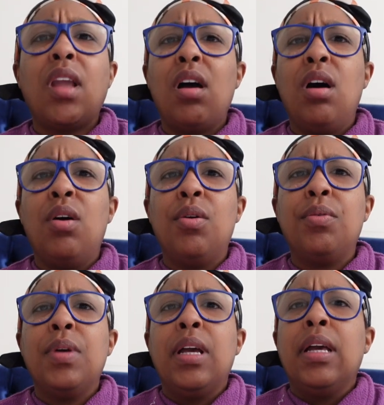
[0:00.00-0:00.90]

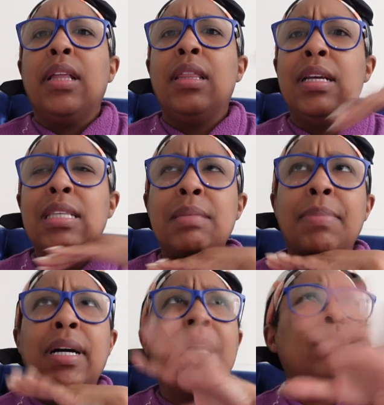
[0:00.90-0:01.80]
oh, this
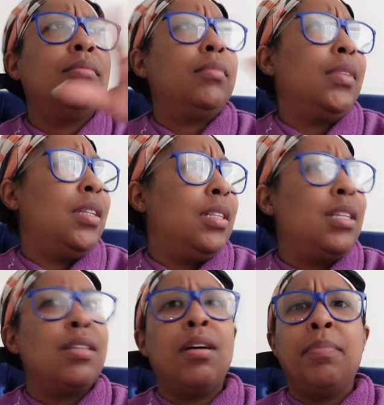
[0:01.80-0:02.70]
month,
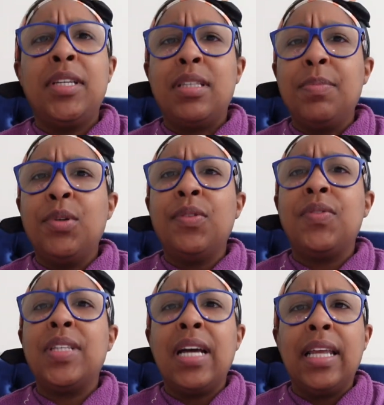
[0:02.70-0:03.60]
this is going to be smooth
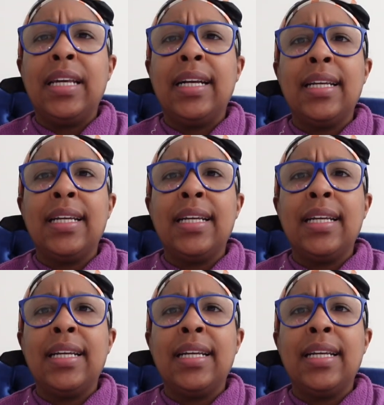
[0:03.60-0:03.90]
selling.